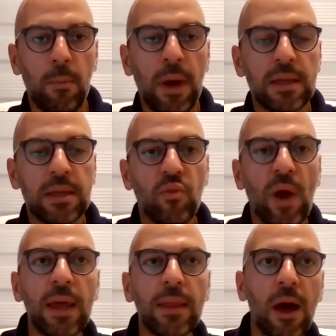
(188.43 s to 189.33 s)
But
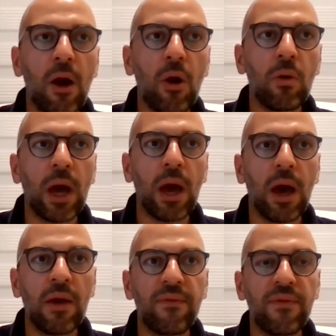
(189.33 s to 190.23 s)
right now,
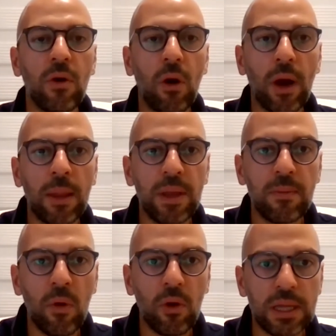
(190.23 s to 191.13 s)
if you go a bit
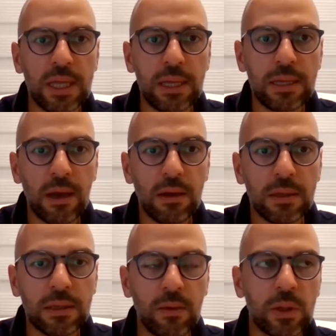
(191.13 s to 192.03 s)
more in
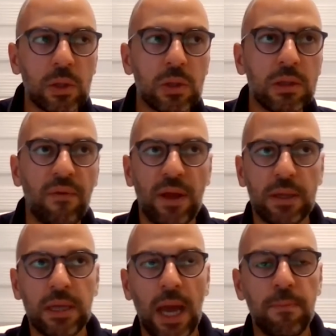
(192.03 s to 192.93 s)
details, there's
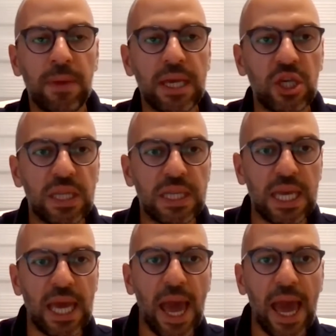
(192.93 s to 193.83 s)
different type,
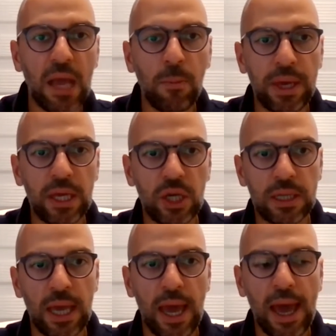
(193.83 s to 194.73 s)
PGTA,
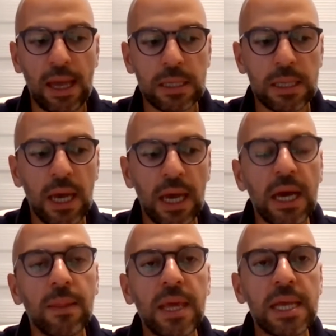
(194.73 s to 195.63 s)
PGTS.
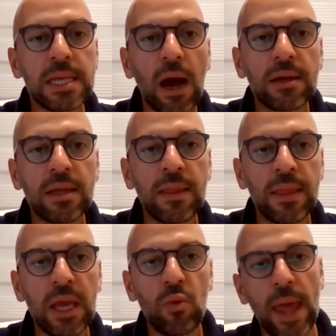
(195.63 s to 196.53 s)
These are the
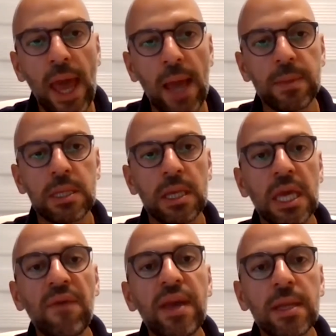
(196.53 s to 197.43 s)
new names
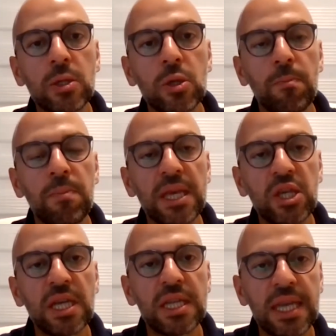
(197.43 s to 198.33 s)
given to
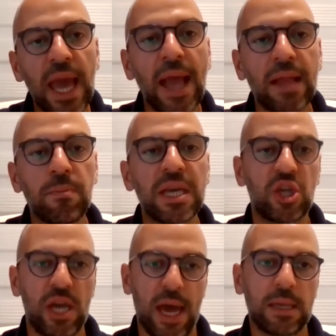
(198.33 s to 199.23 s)
PGD and
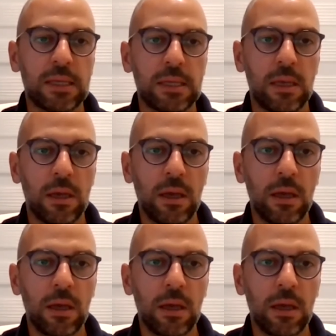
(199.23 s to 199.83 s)
PGS.